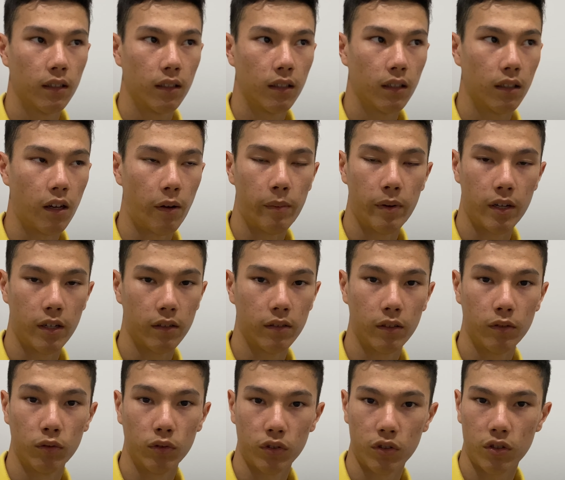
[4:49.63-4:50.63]
I mean, it
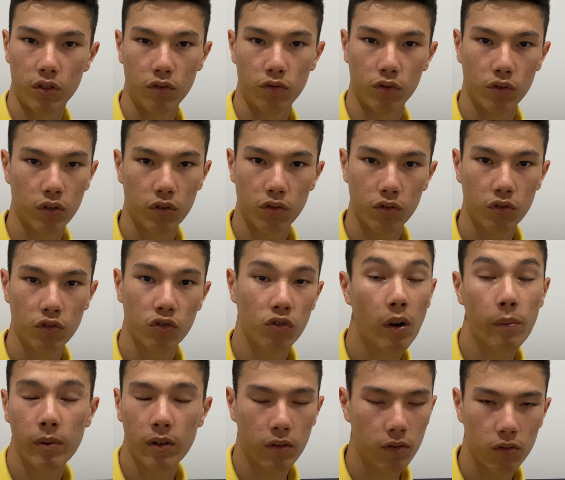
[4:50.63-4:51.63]
was
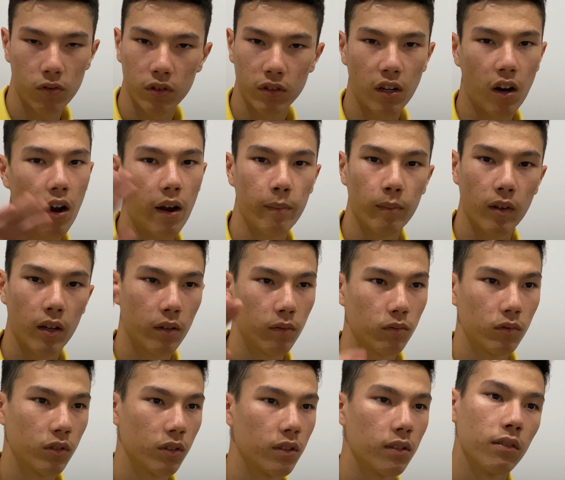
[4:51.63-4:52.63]
scrubbing through the timeline
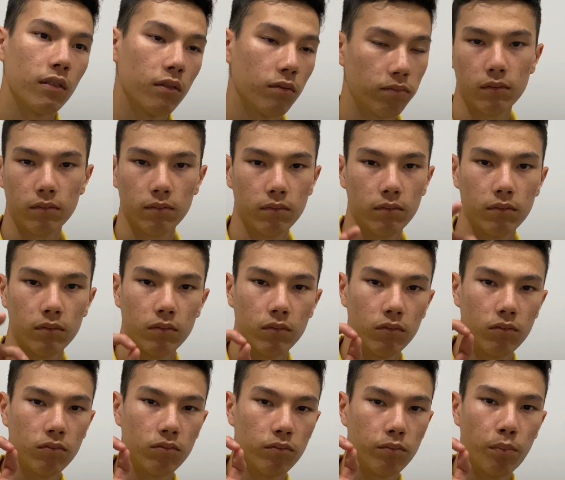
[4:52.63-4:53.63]
was
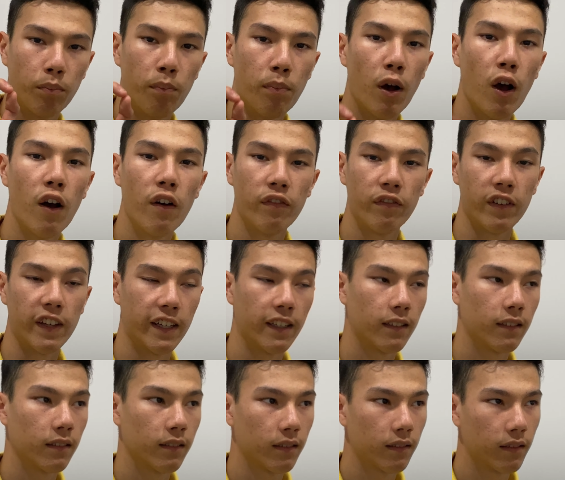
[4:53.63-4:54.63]
perfect,
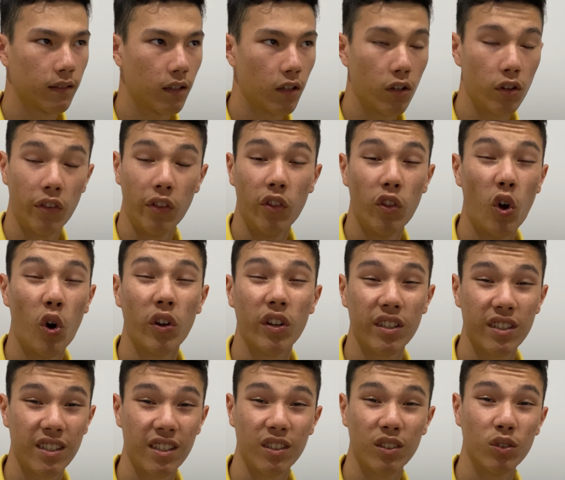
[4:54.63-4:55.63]
not a
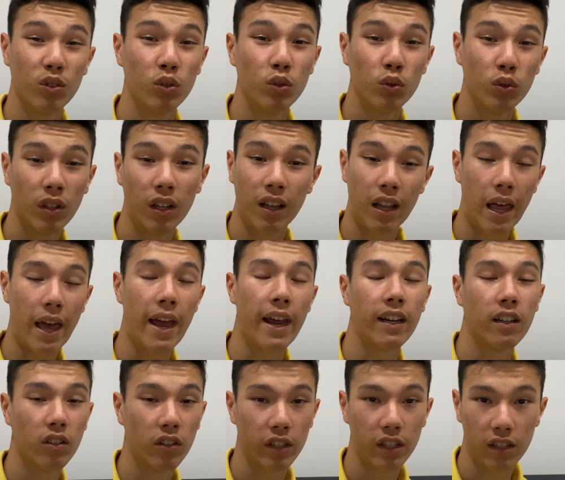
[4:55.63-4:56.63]
single lag or
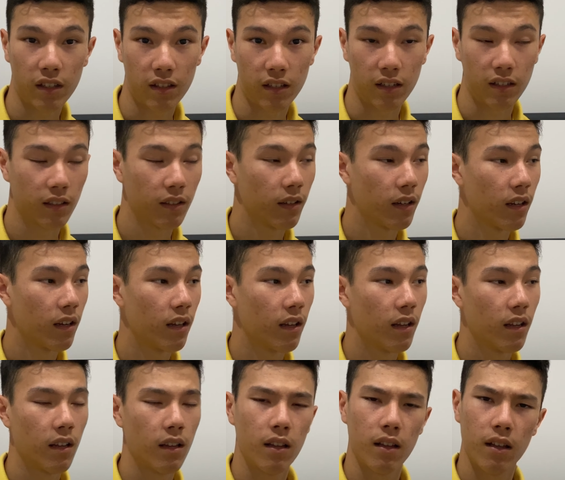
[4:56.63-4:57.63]
anything.
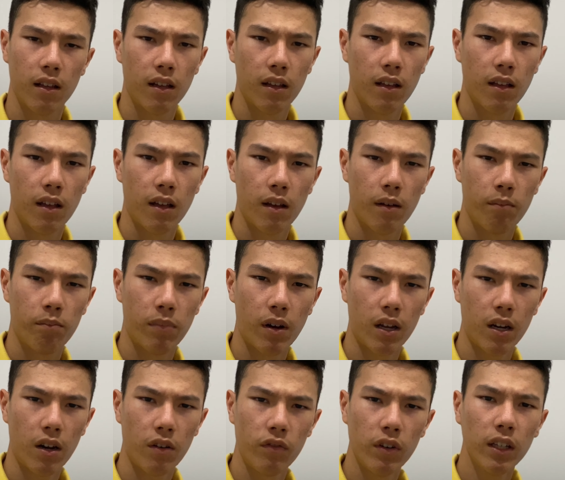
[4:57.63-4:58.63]
But I
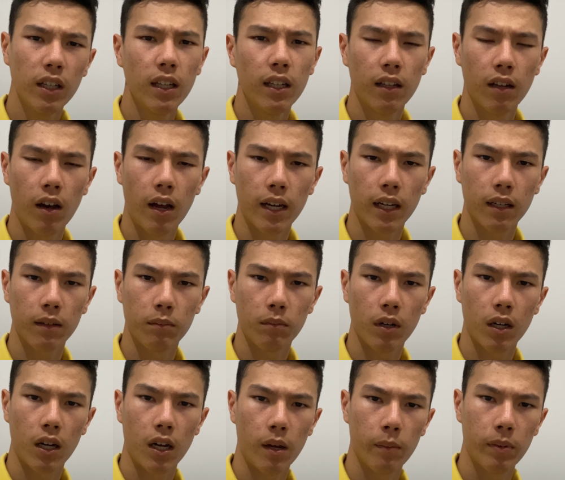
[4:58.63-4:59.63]
really like
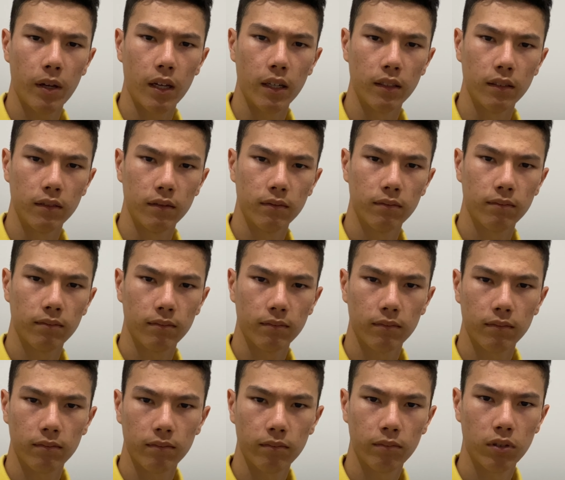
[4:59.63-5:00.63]
my iPad
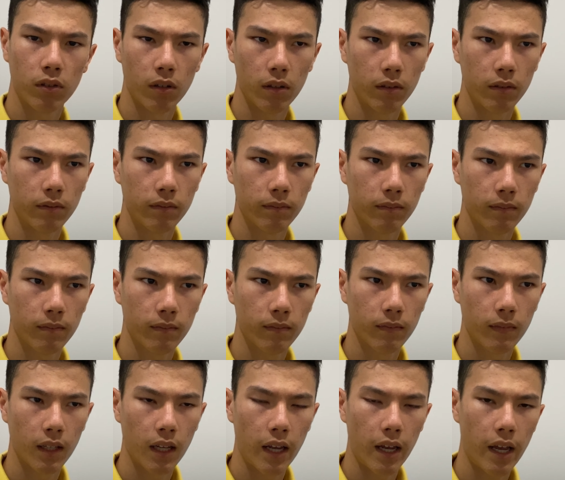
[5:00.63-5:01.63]
Pro.
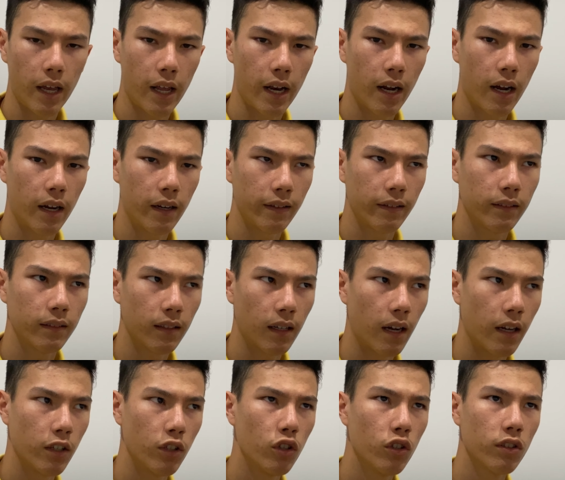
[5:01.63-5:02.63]
And I
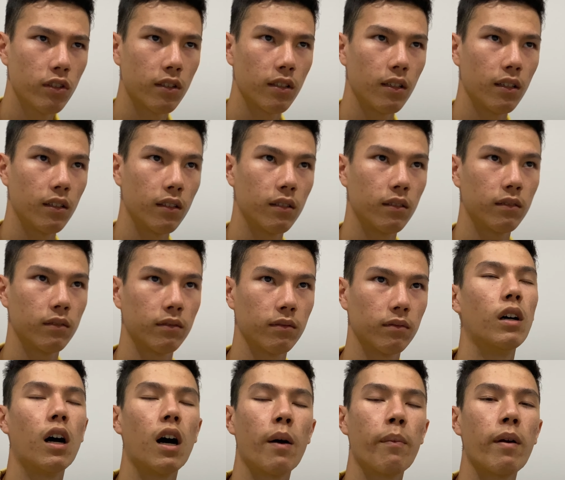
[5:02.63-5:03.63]
use the
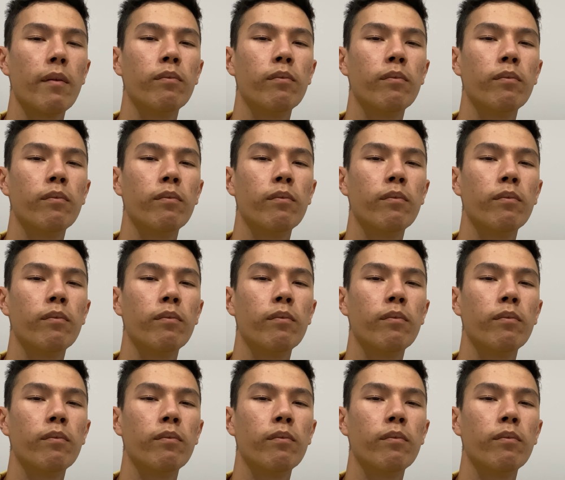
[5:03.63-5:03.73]
iPad